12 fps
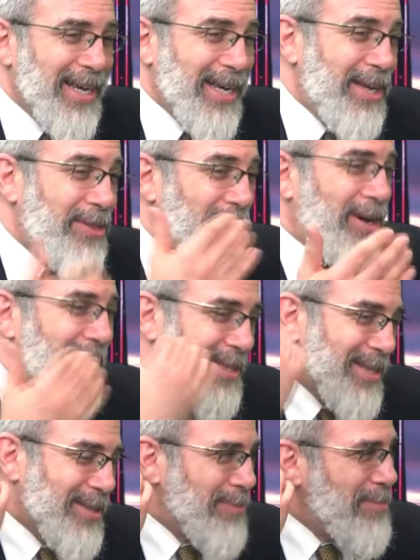he thought
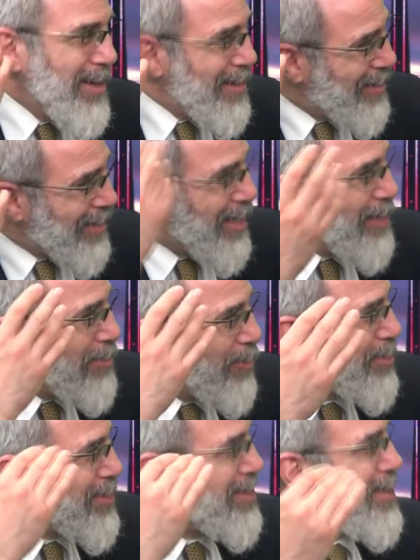that the kippah
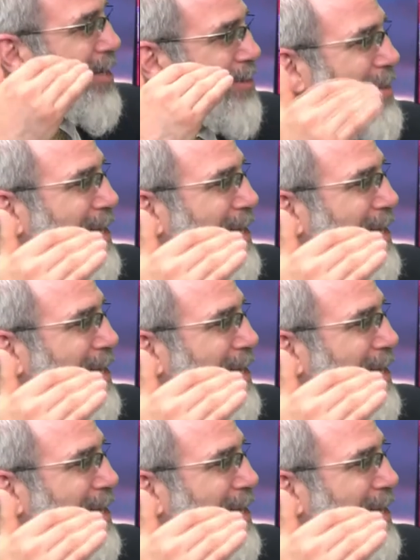was a sign of